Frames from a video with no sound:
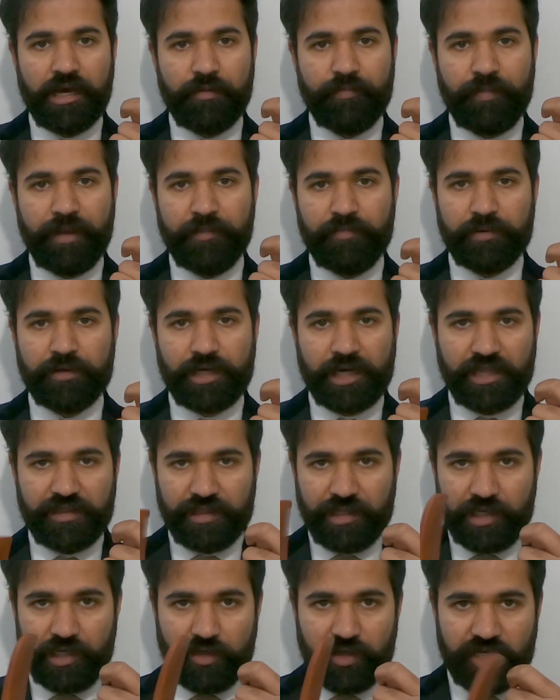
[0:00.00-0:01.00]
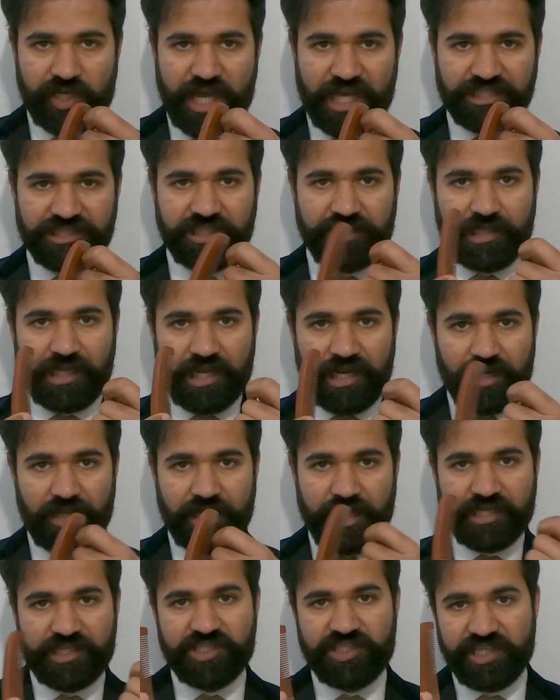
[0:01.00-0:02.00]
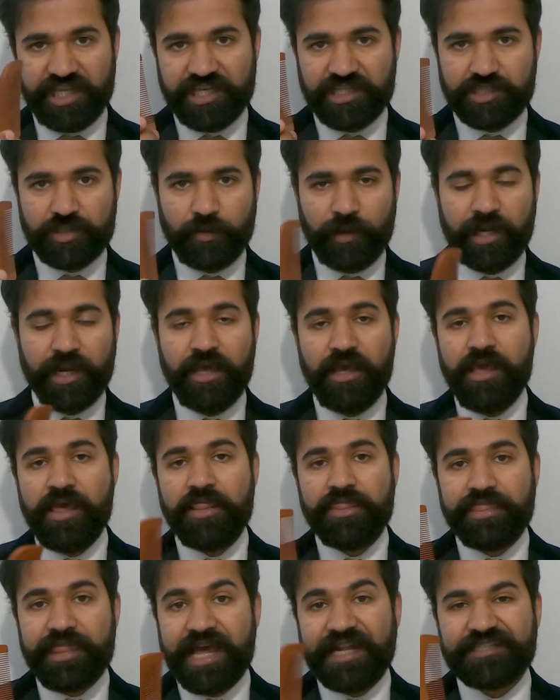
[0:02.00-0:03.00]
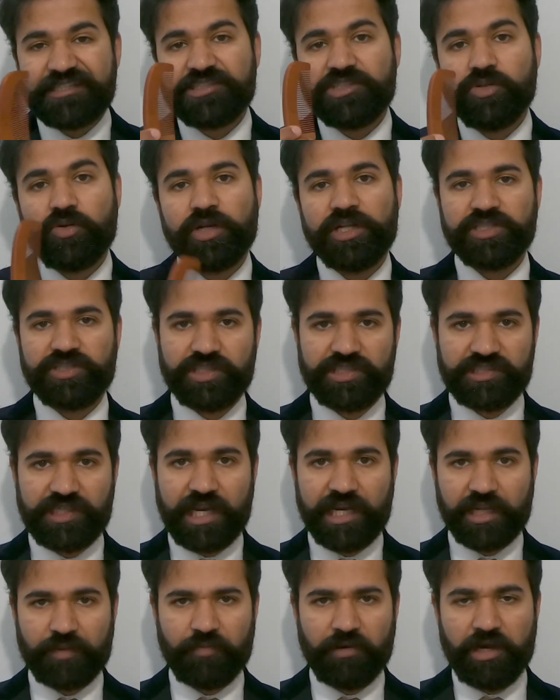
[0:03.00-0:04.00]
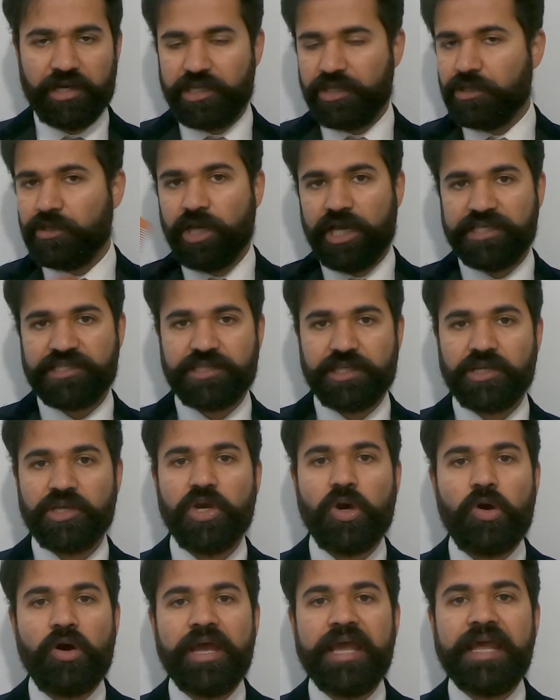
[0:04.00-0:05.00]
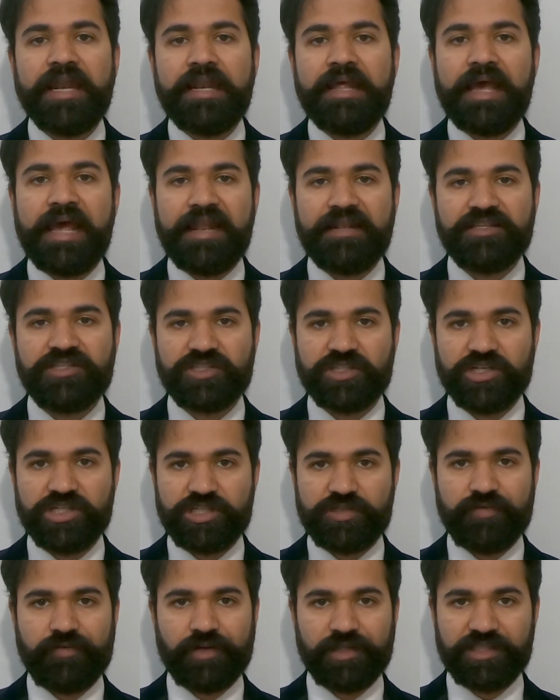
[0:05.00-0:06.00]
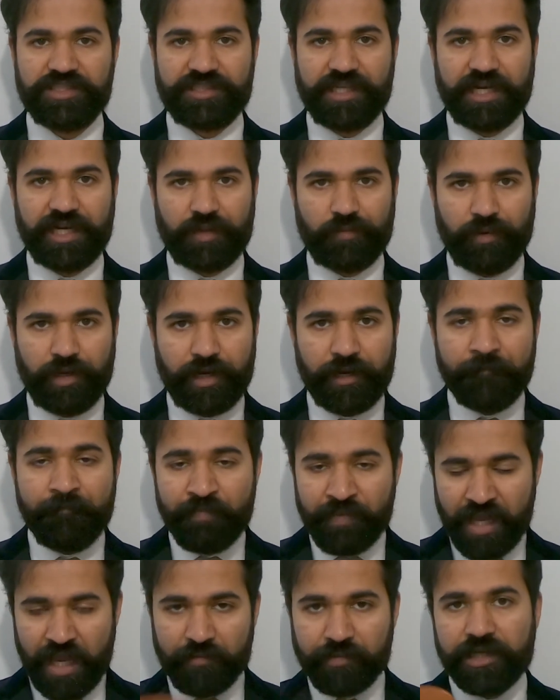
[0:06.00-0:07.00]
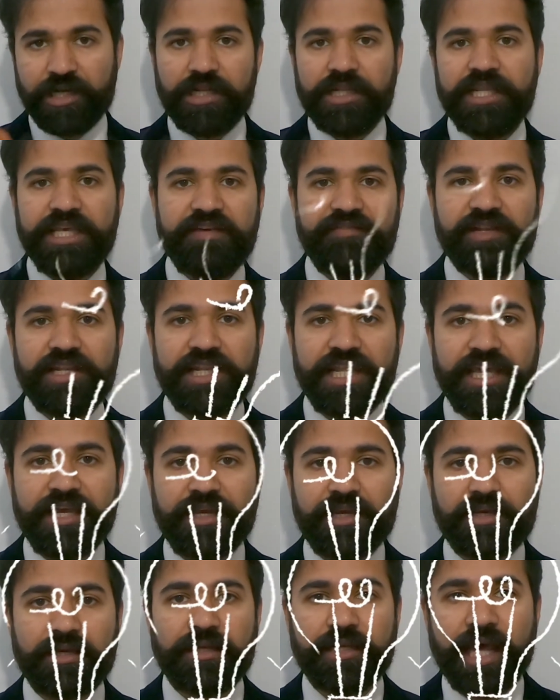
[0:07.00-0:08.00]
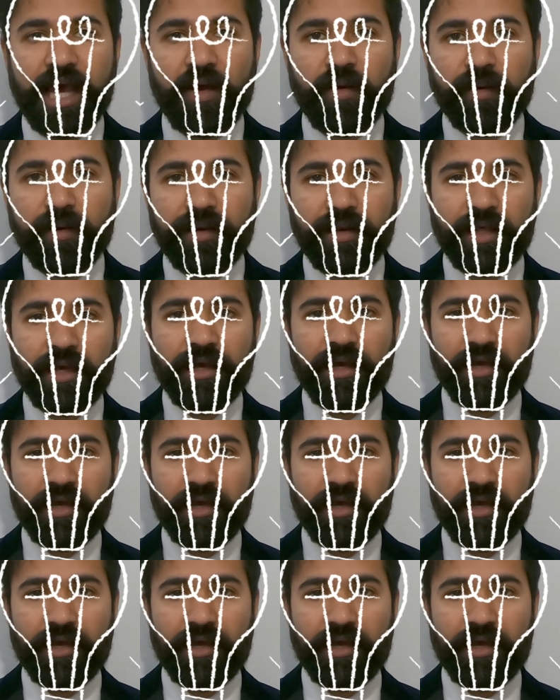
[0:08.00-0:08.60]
paper and then you attach it and sticks to it? That's known as the static part. You guys can go ahead and search for the static part. I'm gonna leave a link down